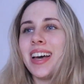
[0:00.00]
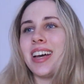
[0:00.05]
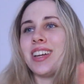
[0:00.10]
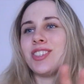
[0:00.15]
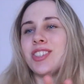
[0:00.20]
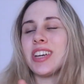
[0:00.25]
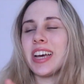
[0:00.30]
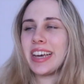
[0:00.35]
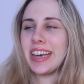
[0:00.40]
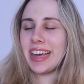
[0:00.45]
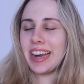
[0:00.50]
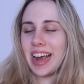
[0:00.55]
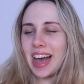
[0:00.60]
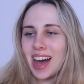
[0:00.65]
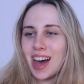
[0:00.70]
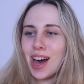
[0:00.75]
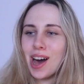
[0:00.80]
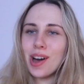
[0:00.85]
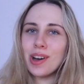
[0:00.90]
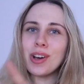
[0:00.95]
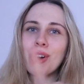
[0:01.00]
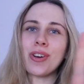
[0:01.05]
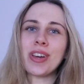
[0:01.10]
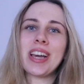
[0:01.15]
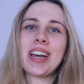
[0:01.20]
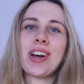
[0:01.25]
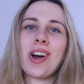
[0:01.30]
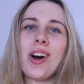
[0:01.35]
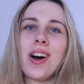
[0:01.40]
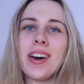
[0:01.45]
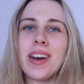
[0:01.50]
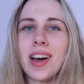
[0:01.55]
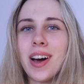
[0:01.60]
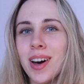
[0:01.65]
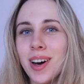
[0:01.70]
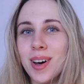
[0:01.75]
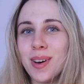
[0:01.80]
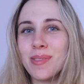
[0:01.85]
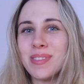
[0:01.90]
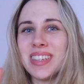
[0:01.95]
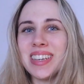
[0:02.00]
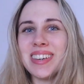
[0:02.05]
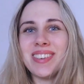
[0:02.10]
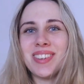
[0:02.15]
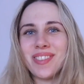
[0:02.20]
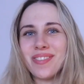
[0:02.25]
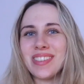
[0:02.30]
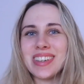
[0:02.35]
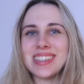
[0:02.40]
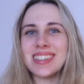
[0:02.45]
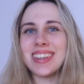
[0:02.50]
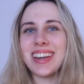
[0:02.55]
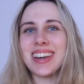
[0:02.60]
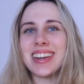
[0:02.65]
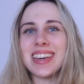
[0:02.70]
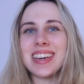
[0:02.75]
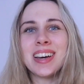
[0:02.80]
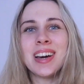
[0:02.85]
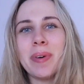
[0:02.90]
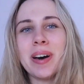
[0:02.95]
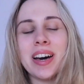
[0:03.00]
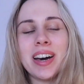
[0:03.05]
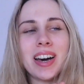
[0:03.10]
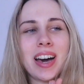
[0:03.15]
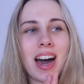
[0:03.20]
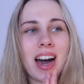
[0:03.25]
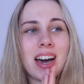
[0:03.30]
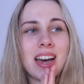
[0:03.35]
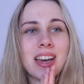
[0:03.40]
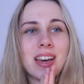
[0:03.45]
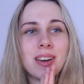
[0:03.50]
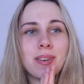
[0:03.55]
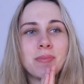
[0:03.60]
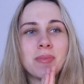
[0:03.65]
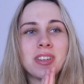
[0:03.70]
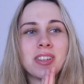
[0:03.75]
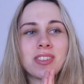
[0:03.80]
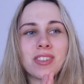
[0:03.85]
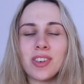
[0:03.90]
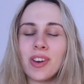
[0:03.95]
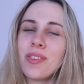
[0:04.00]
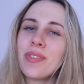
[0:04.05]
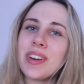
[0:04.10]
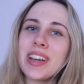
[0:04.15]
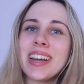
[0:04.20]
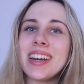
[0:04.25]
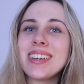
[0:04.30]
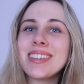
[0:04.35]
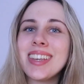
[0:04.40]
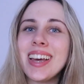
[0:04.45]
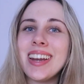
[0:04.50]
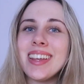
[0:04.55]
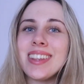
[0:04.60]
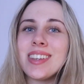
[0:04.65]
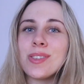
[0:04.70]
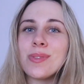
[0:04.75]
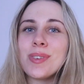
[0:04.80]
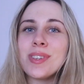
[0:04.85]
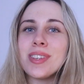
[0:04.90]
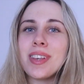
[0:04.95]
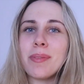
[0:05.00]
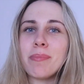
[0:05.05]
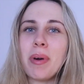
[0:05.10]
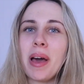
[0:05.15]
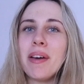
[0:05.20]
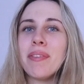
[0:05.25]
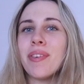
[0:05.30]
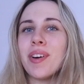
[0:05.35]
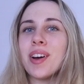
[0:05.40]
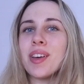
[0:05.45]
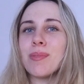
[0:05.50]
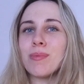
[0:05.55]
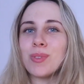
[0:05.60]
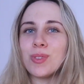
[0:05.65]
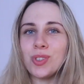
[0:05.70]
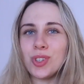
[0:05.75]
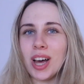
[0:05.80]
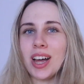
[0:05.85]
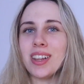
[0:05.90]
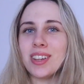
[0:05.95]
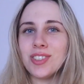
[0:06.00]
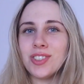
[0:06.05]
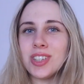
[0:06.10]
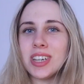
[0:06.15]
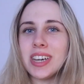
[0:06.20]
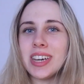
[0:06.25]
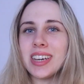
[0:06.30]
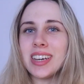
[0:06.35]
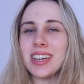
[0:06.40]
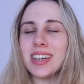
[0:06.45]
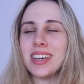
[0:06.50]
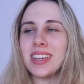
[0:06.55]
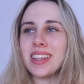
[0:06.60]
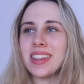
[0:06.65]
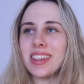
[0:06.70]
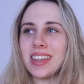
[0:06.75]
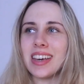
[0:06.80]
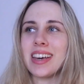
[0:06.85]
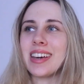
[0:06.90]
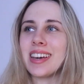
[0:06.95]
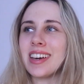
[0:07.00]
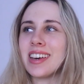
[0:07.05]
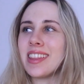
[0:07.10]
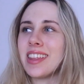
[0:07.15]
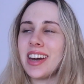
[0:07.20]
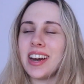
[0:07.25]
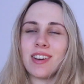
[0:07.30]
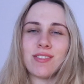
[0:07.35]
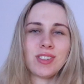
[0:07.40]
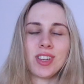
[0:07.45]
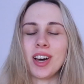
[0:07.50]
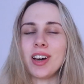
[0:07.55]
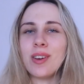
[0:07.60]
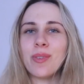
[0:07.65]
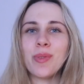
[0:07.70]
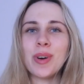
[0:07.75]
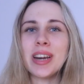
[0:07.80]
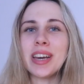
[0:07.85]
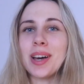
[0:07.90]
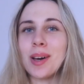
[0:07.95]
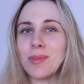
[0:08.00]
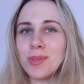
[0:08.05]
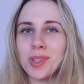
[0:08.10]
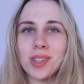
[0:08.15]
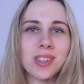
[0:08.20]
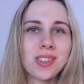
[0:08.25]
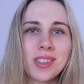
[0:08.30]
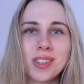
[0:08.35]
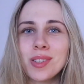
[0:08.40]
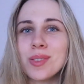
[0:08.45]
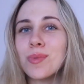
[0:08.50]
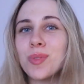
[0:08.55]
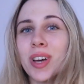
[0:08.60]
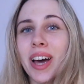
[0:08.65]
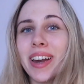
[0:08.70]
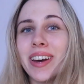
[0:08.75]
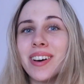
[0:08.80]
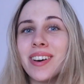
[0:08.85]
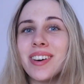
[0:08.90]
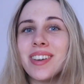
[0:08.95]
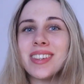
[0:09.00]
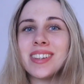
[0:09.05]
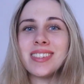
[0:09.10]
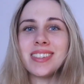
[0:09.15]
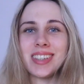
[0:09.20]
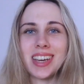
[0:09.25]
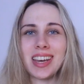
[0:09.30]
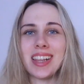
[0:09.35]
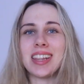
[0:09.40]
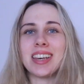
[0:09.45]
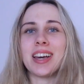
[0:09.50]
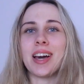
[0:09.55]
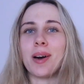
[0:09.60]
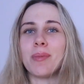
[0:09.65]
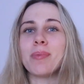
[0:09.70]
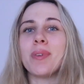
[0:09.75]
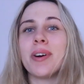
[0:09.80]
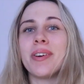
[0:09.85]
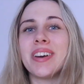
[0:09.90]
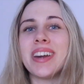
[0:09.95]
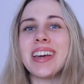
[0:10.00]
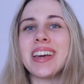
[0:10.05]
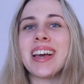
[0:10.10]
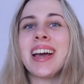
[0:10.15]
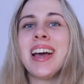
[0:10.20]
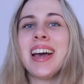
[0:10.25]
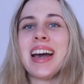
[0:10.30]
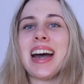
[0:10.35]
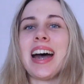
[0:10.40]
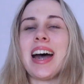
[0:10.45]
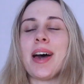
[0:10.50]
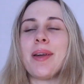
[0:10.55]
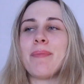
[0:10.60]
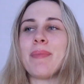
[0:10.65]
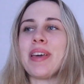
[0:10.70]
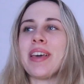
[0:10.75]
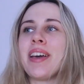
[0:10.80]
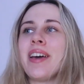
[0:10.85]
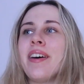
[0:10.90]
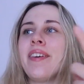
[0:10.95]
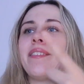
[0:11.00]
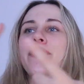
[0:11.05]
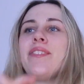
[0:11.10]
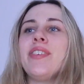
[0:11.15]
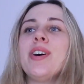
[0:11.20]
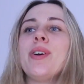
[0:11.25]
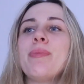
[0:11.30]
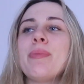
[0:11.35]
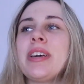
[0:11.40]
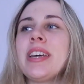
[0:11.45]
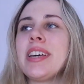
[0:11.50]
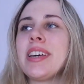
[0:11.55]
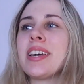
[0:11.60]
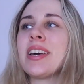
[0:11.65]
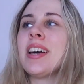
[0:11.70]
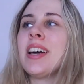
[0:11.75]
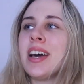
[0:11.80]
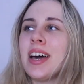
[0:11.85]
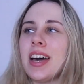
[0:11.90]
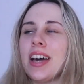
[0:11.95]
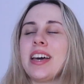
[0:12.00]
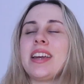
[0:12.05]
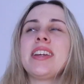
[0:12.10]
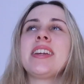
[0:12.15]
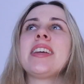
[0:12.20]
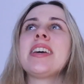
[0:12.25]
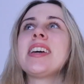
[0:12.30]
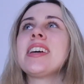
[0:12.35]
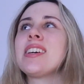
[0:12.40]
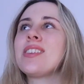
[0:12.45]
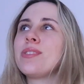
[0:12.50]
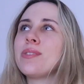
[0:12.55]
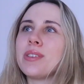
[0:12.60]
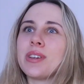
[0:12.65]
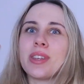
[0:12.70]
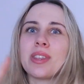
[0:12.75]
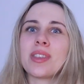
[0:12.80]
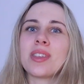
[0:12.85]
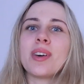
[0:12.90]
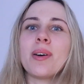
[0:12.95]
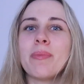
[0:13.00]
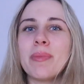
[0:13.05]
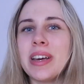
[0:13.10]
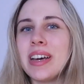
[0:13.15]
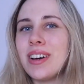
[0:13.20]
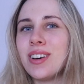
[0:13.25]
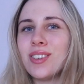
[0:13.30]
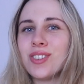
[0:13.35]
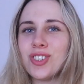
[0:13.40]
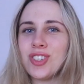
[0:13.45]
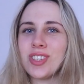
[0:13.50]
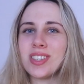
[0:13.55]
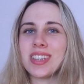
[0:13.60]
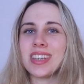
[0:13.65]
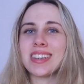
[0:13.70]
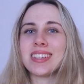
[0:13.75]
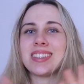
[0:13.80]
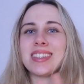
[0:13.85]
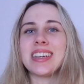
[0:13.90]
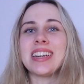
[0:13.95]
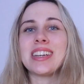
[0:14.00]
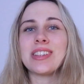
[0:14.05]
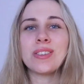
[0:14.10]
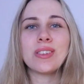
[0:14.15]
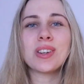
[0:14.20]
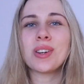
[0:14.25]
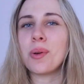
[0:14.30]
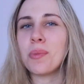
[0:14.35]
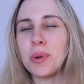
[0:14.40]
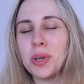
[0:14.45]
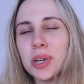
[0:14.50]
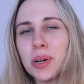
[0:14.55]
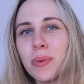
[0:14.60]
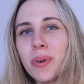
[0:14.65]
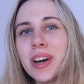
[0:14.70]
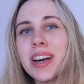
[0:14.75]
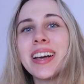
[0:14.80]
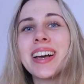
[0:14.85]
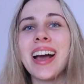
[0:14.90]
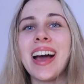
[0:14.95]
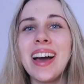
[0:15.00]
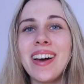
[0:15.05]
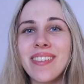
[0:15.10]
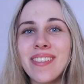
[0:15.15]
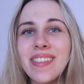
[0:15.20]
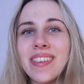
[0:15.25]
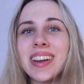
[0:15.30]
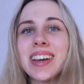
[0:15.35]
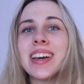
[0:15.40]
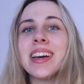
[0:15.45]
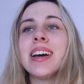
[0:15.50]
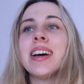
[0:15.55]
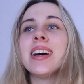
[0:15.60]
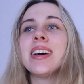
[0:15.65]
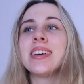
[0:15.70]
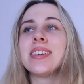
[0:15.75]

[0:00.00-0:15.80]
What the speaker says: and check it out, go get caught up, see if you missed any. But I am so freaking excited. This was by far the most challenging thing that I have done when it comes to this YouTube channel. The daily uploading had me filming, editing, doing thumbnails, just like sitting doing computer work every